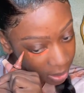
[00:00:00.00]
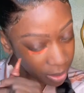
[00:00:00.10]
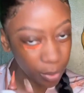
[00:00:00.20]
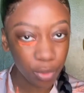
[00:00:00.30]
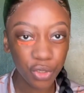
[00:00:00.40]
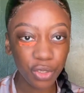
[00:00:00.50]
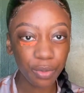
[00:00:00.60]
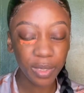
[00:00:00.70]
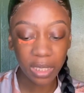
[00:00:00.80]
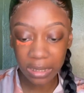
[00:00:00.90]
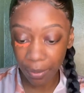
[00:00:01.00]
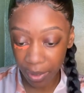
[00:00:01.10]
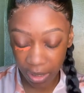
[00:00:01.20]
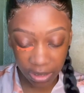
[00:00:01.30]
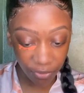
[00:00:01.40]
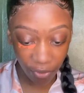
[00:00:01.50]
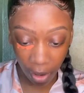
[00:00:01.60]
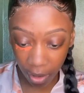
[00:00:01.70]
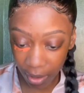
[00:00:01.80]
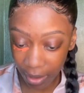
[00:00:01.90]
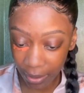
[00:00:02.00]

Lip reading: emotional because I'm in this funk.